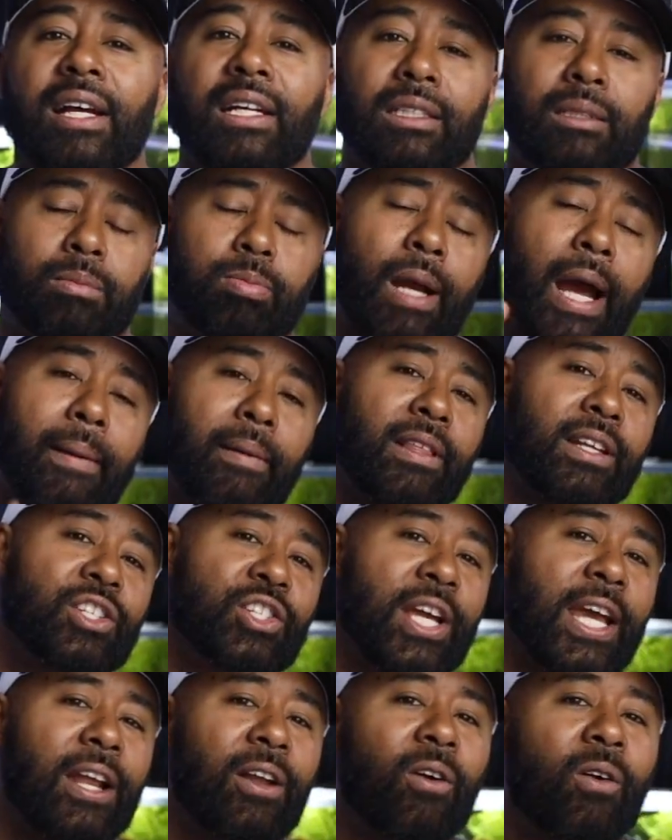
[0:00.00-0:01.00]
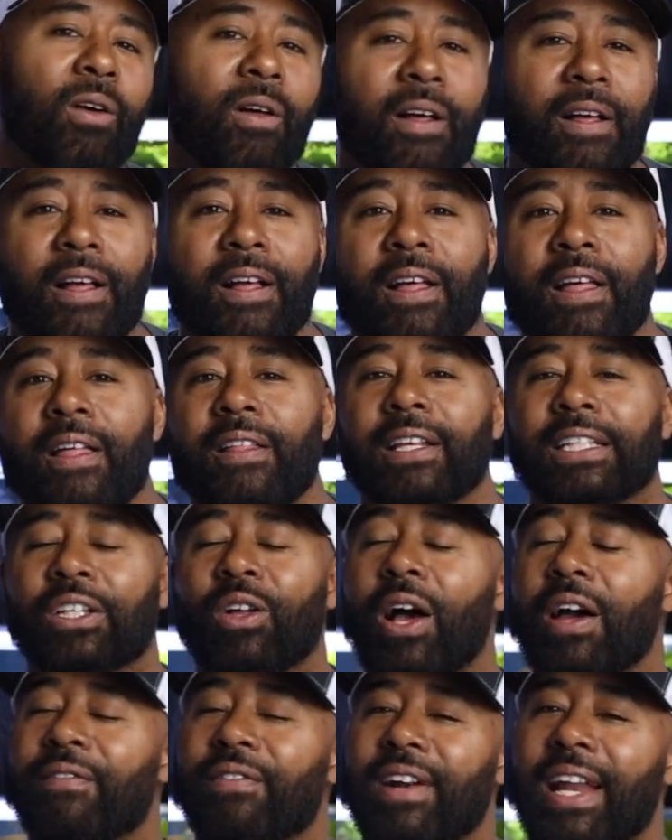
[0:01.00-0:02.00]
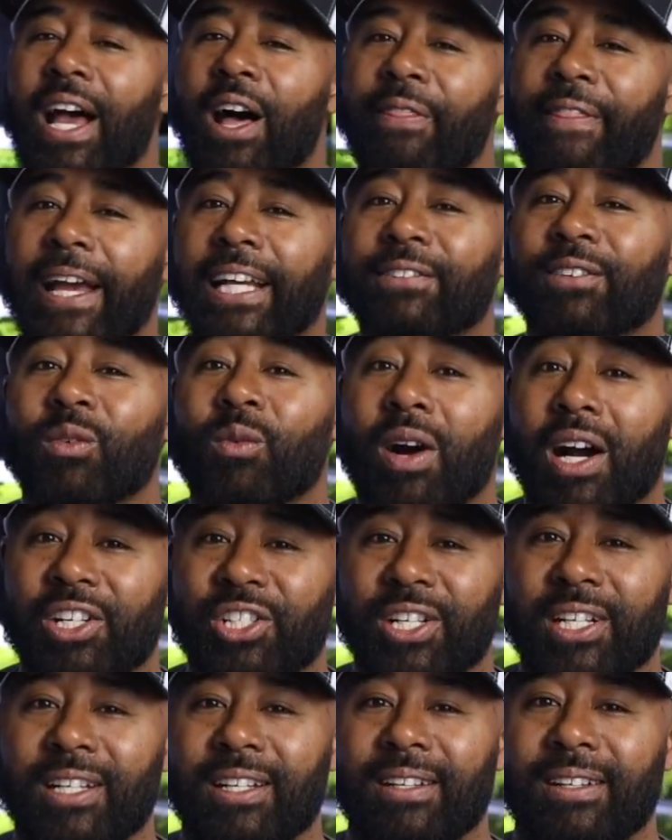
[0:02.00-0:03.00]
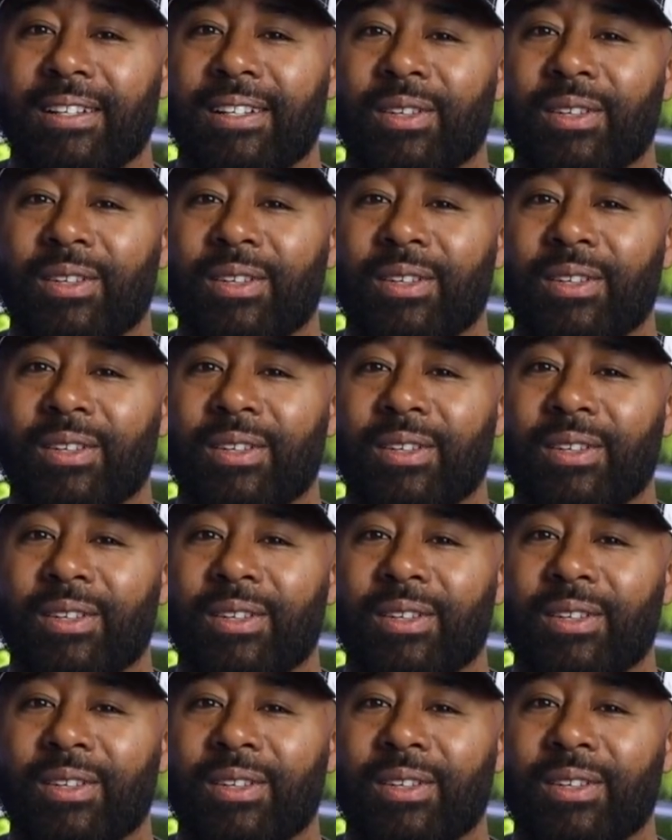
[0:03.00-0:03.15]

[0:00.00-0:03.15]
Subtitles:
Subscribe to this channel. That's all I have for now. Thanks for watching.